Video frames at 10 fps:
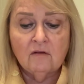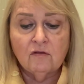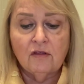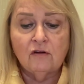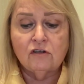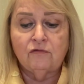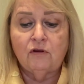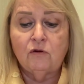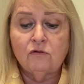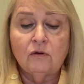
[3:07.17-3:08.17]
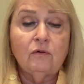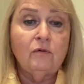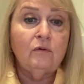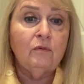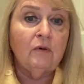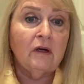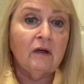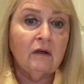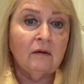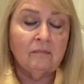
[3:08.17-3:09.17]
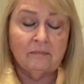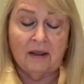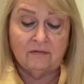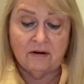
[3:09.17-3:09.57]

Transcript: For those of you who have